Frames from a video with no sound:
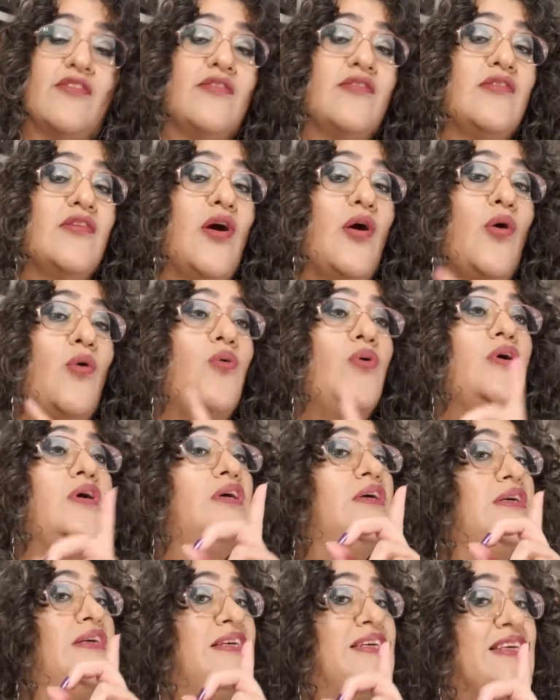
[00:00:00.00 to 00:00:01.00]
So
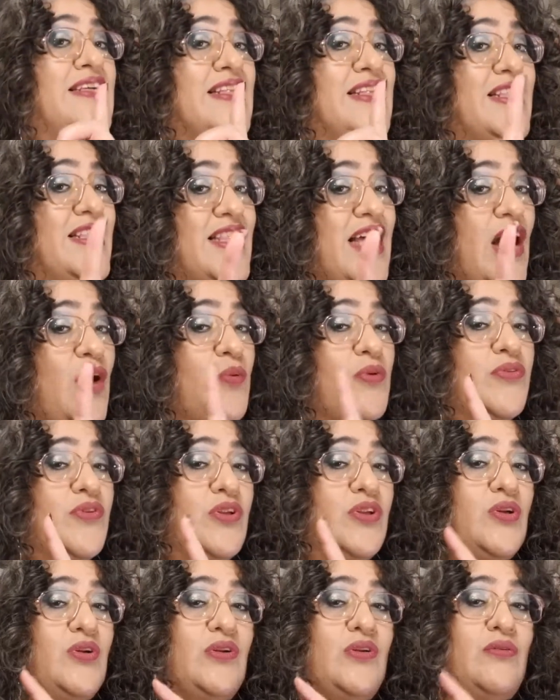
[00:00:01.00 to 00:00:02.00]
that was a
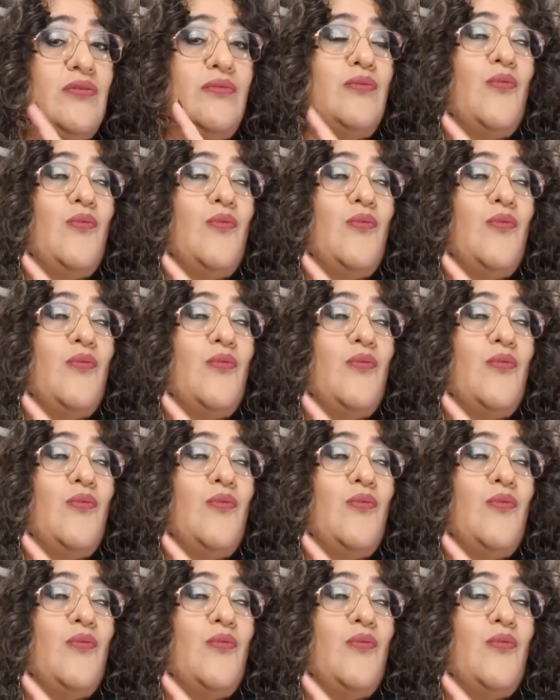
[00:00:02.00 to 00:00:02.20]
little